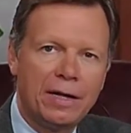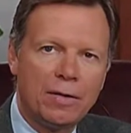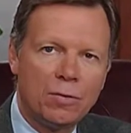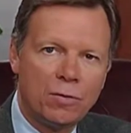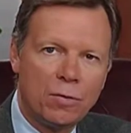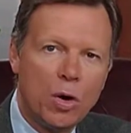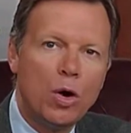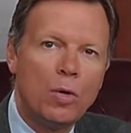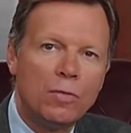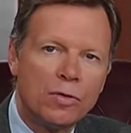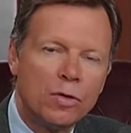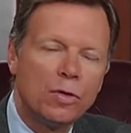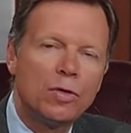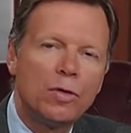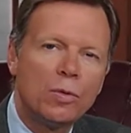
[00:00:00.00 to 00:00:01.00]
Rome
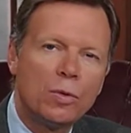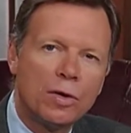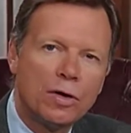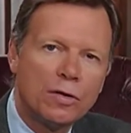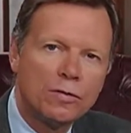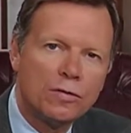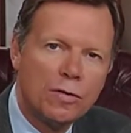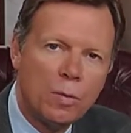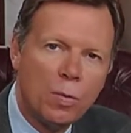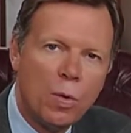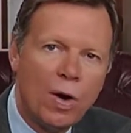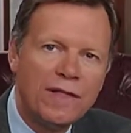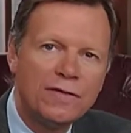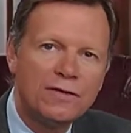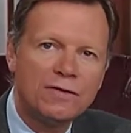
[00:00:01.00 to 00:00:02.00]
ruled the world from
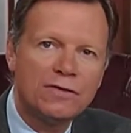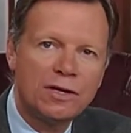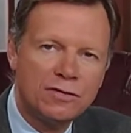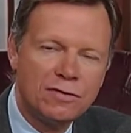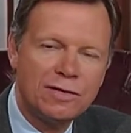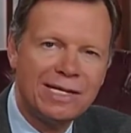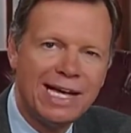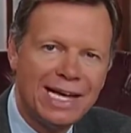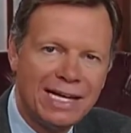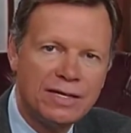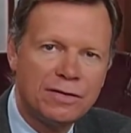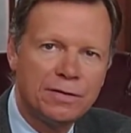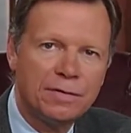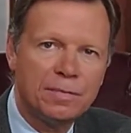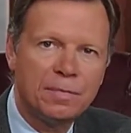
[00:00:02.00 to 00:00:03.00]
168